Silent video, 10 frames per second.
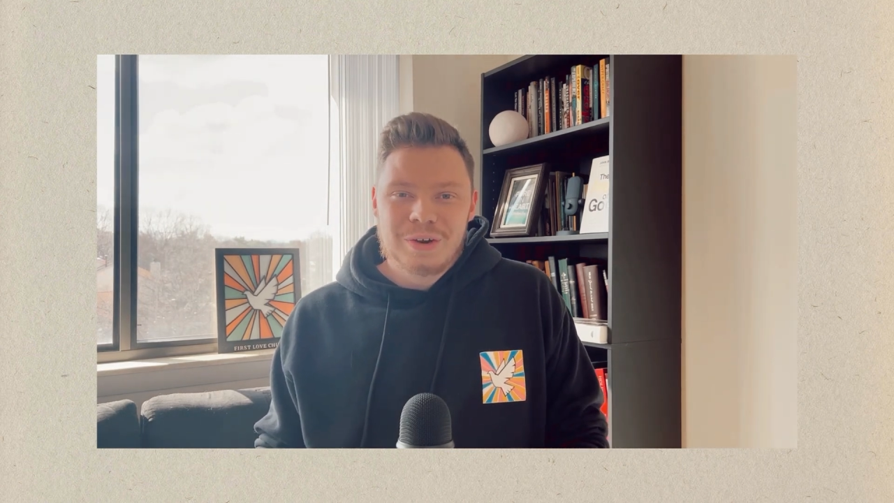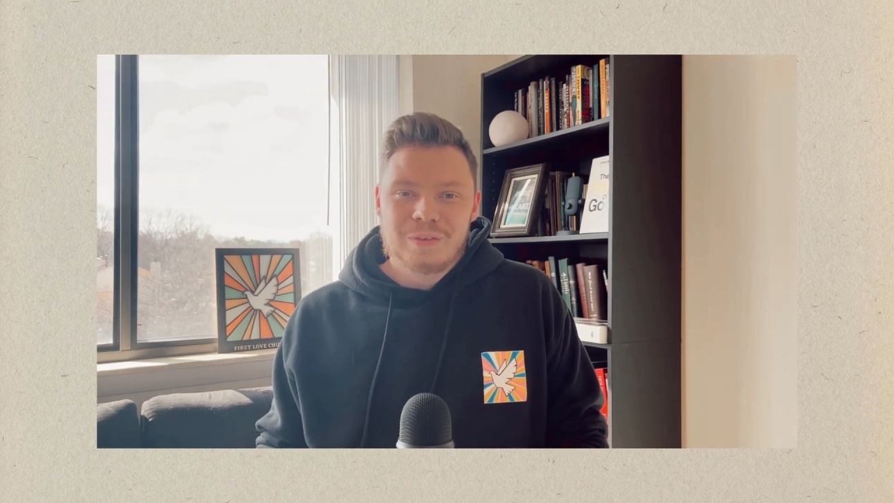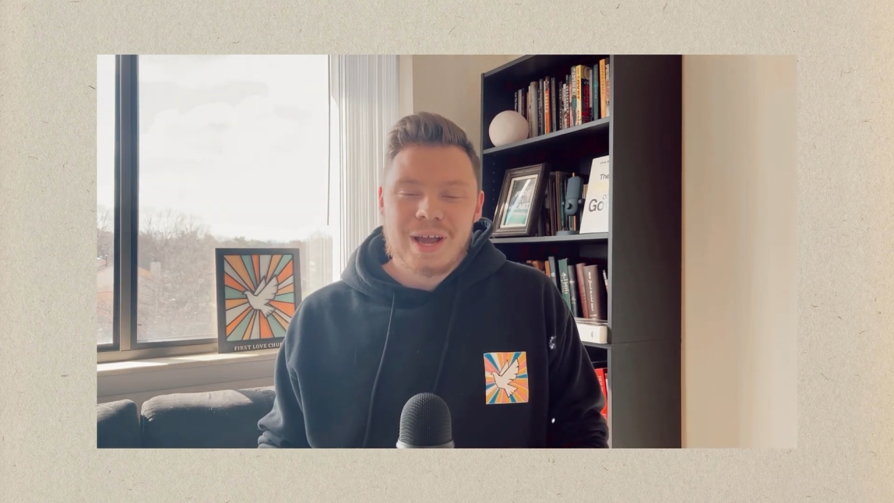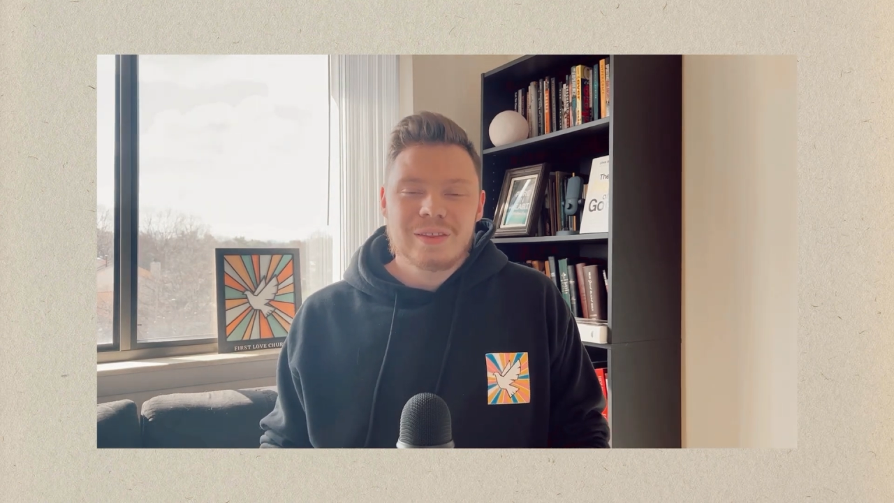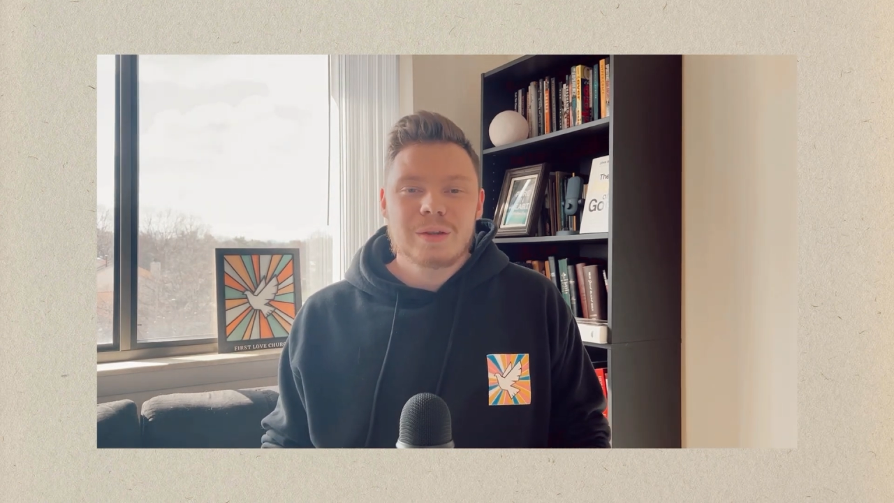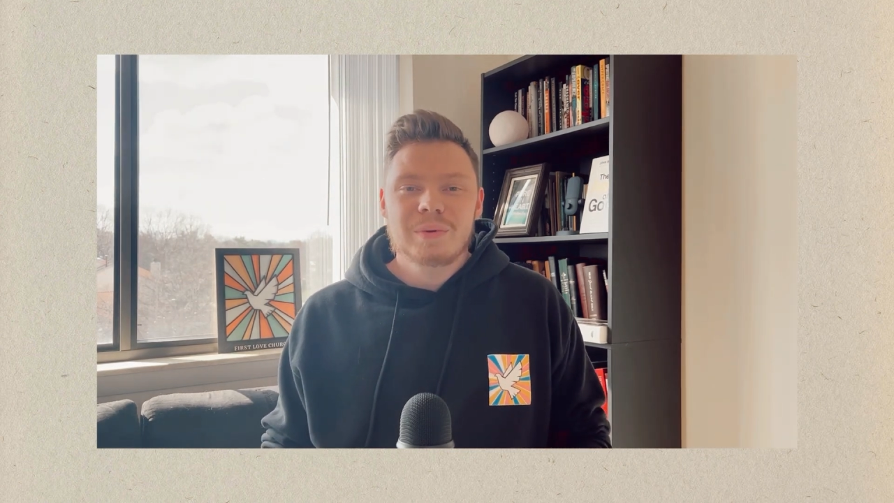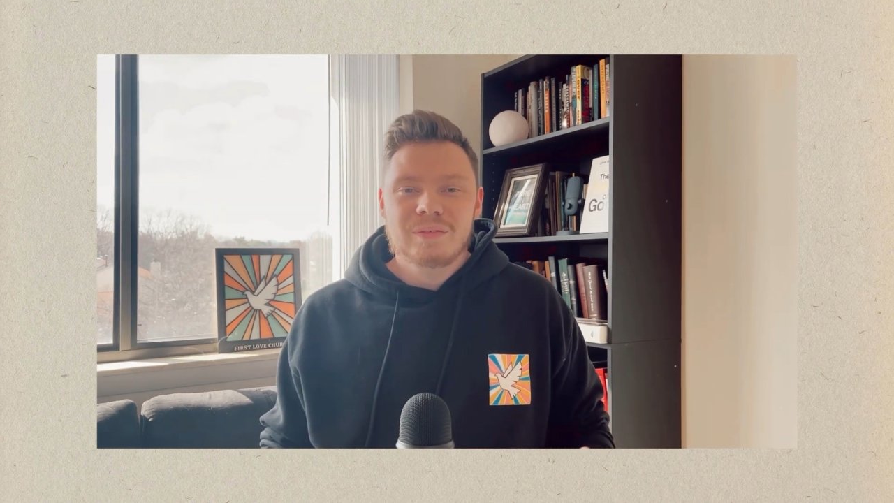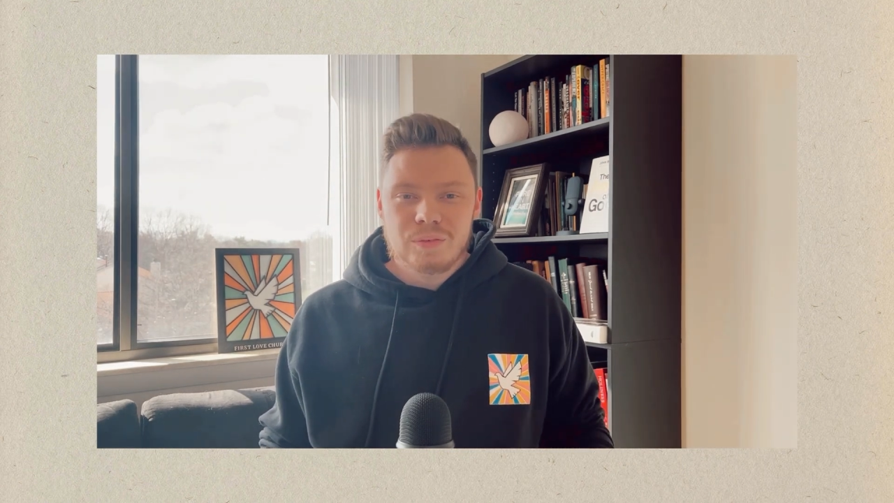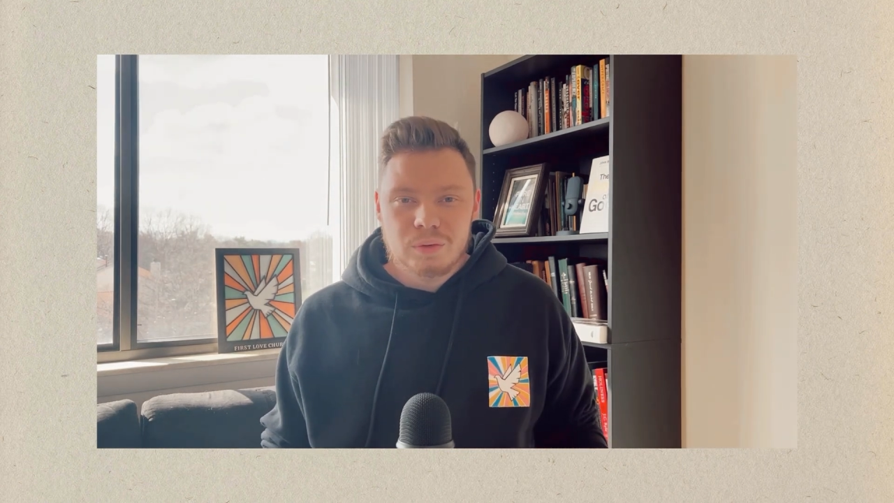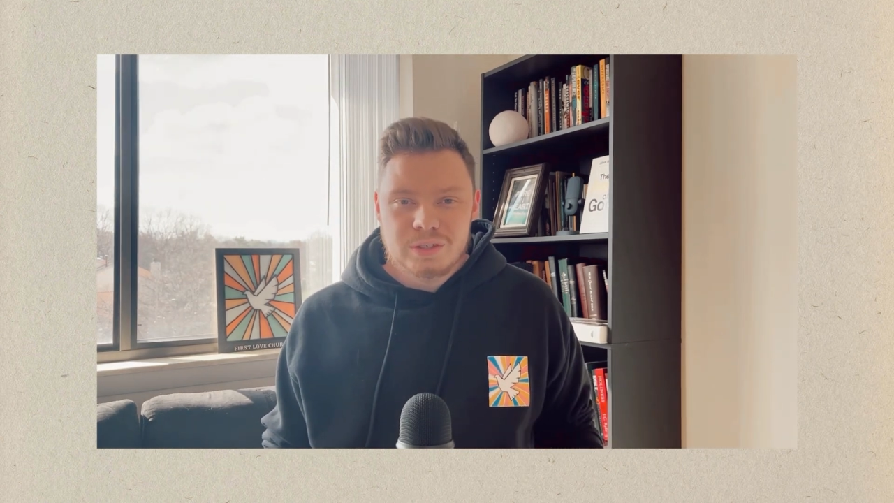Right? That'd be
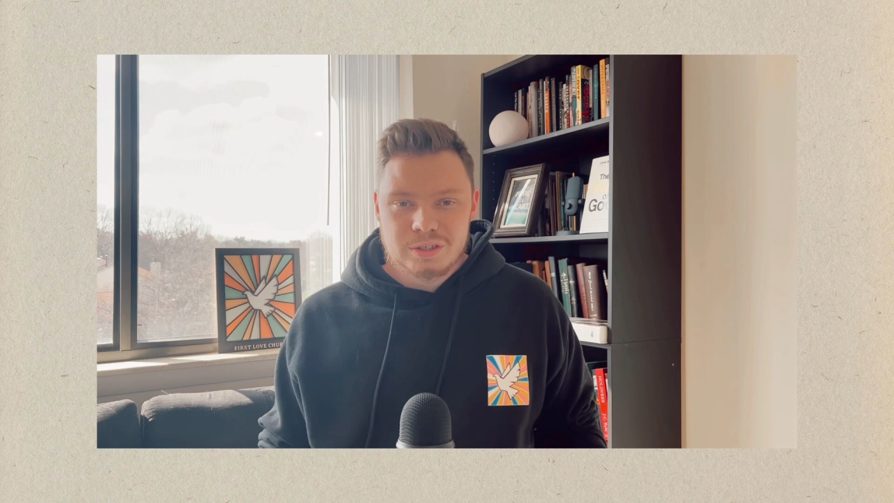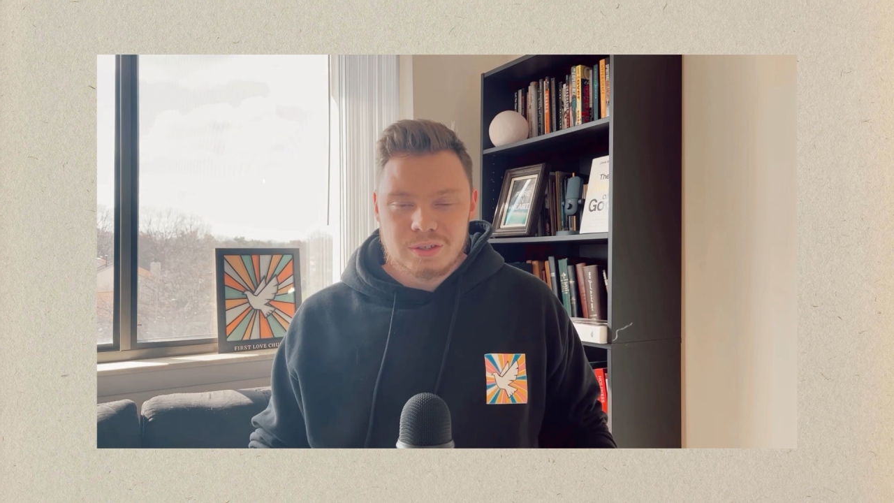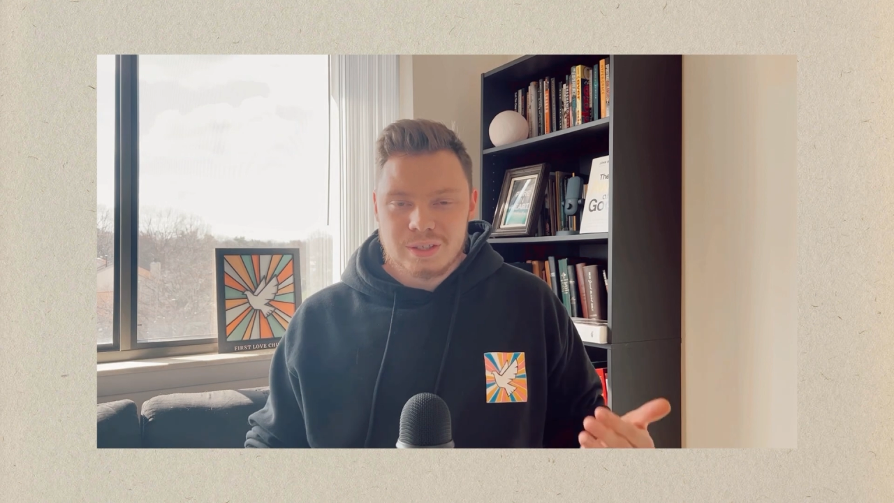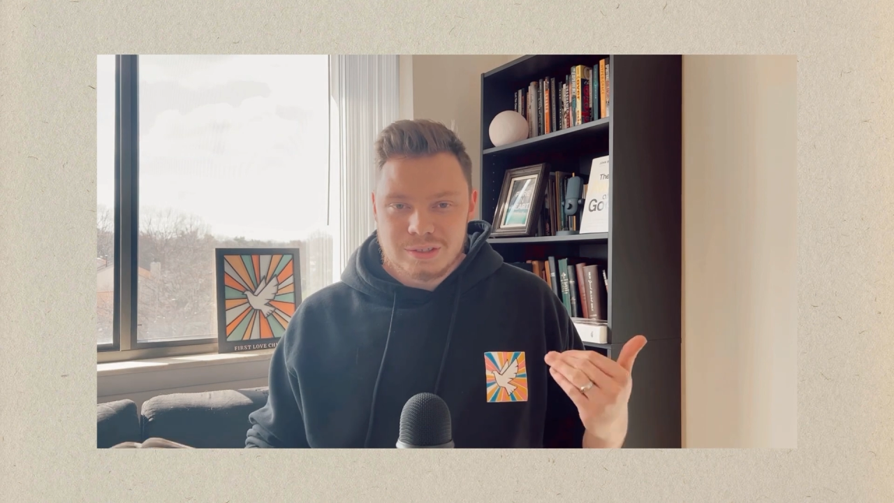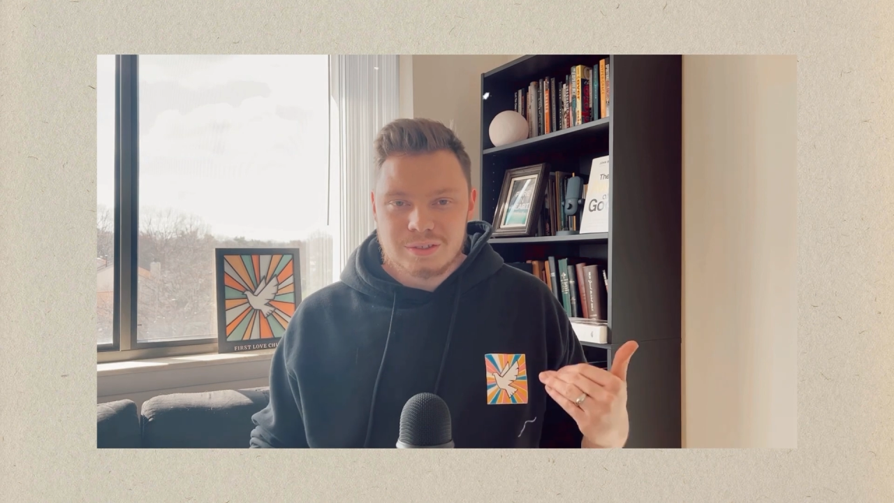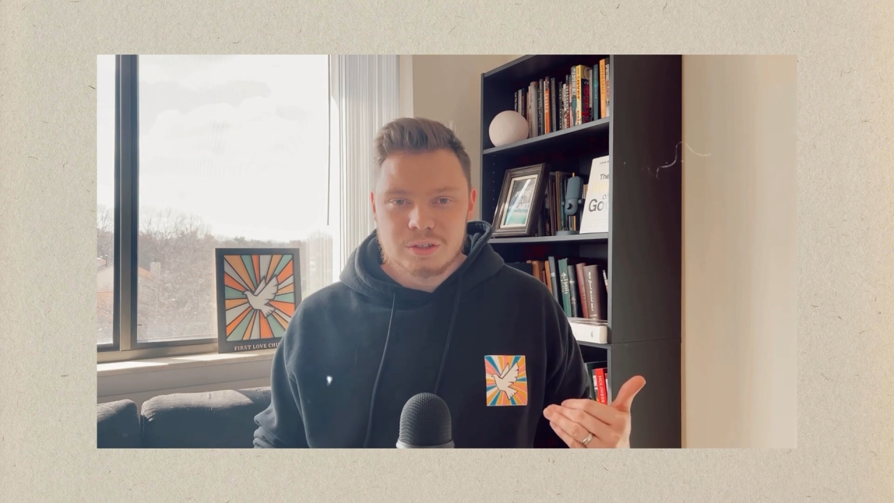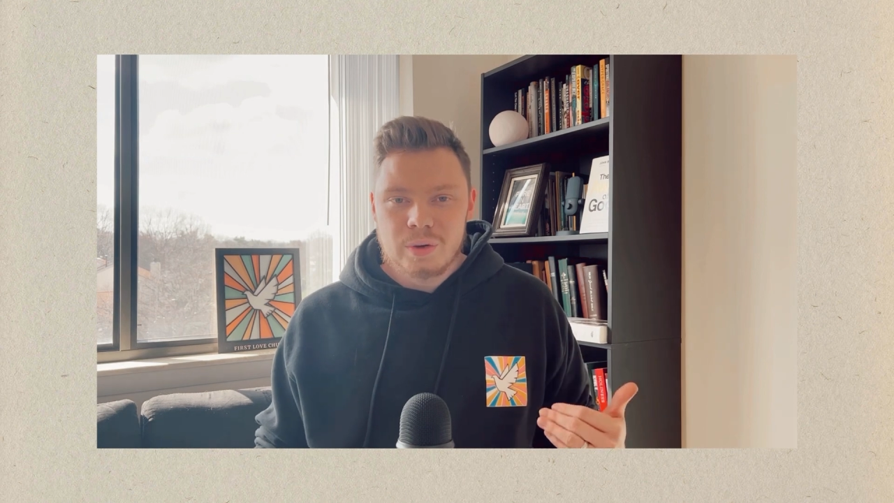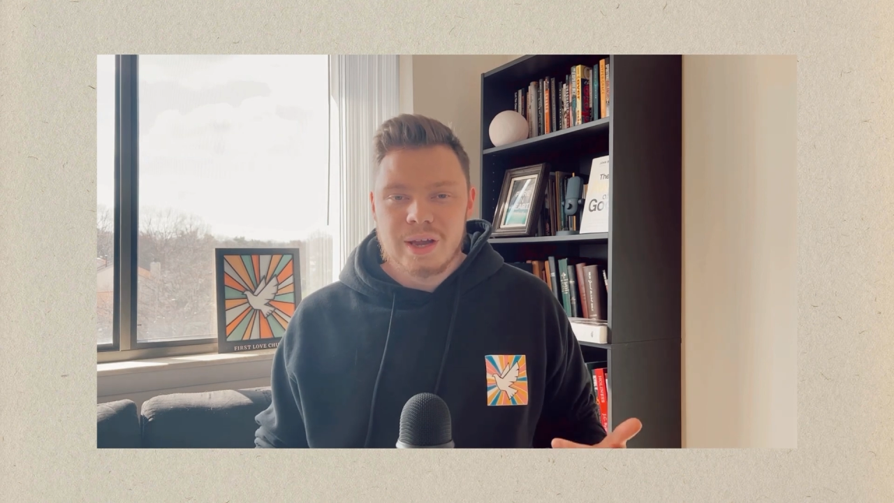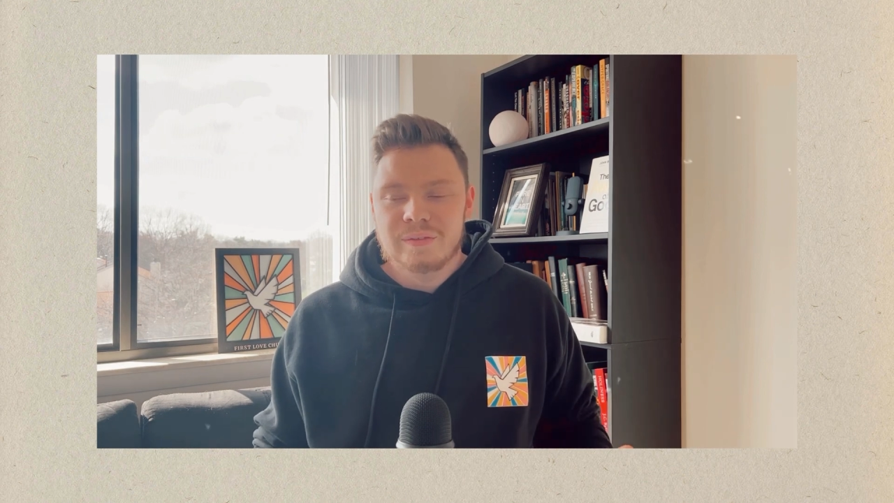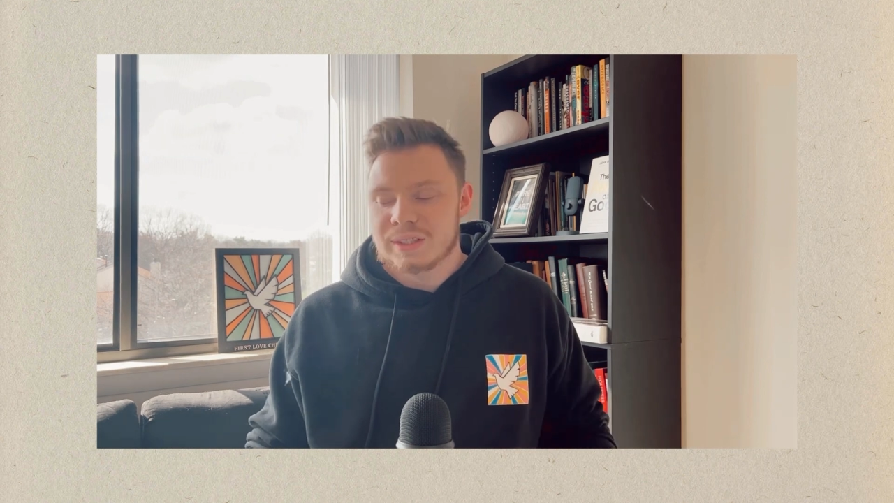foolish to listen to
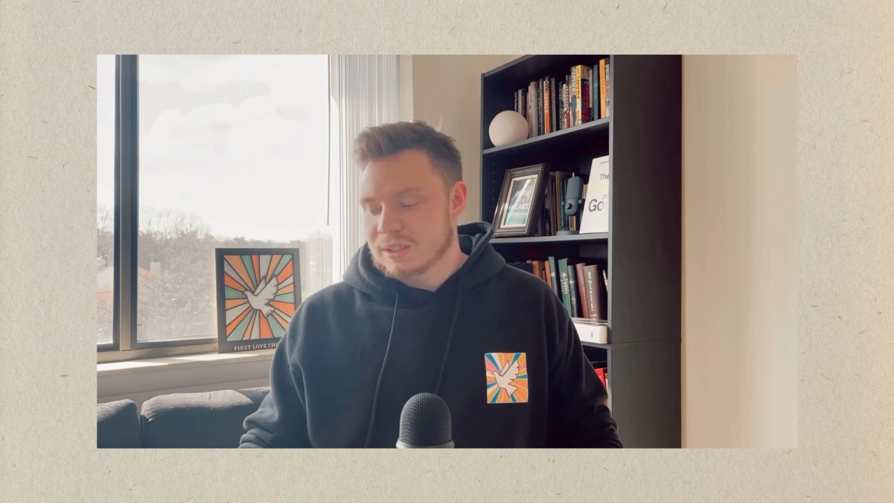it and then